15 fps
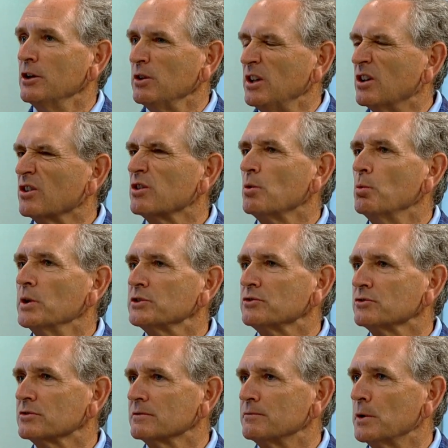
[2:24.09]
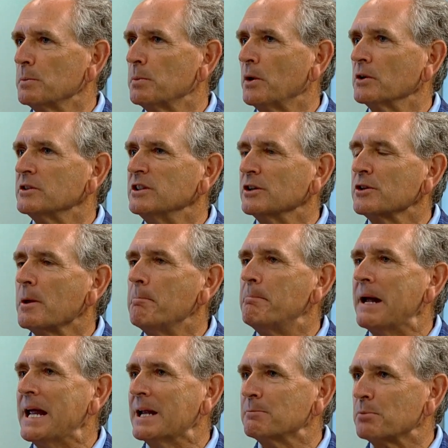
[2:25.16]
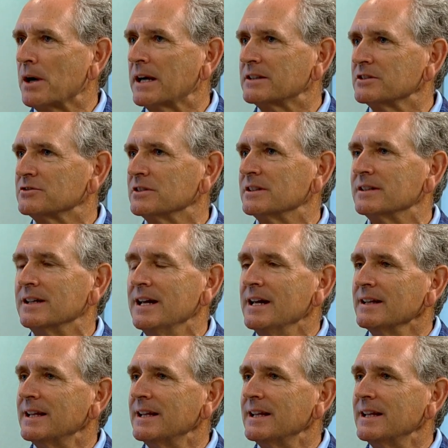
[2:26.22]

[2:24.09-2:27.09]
You hear the whistles at football, you hear the band practicing.